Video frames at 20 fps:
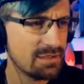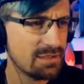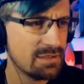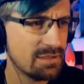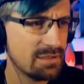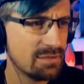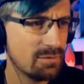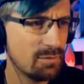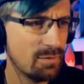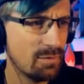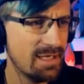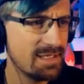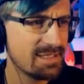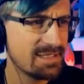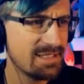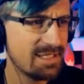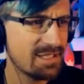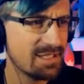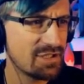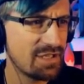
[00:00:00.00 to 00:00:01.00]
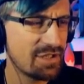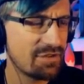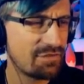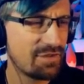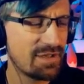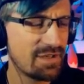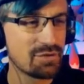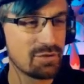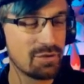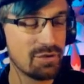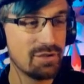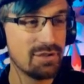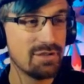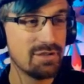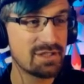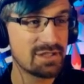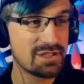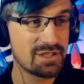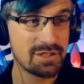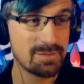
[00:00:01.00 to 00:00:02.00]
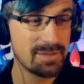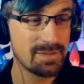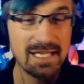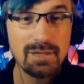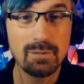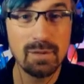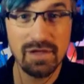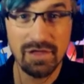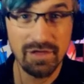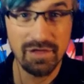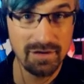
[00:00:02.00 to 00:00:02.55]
Why didn't I try the front door to begin with?